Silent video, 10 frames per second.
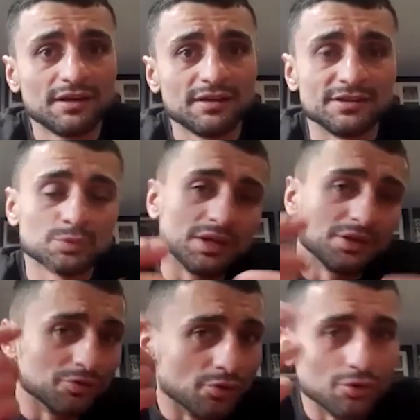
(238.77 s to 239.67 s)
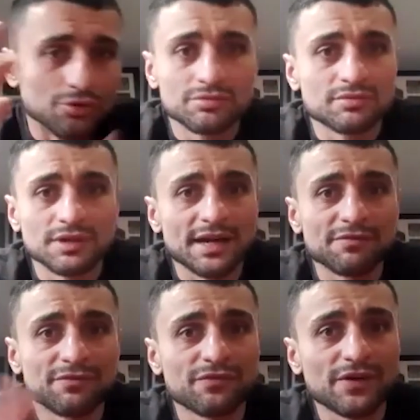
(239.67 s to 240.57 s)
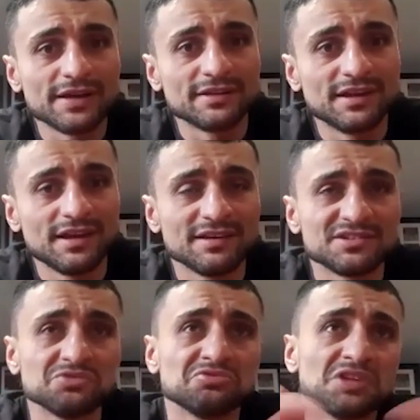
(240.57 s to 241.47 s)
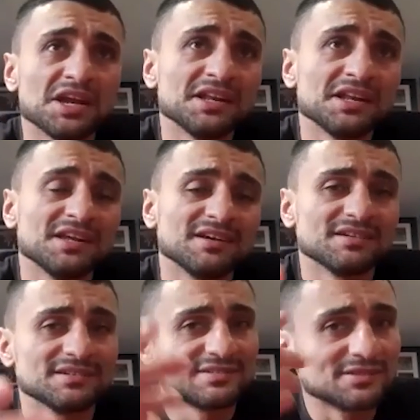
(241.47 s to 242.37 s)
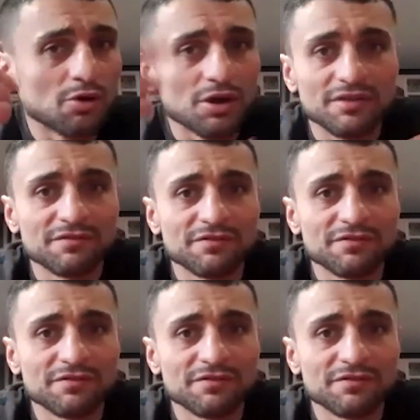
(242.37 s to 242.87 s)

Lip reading: Is when you know have 5 days, you training is no have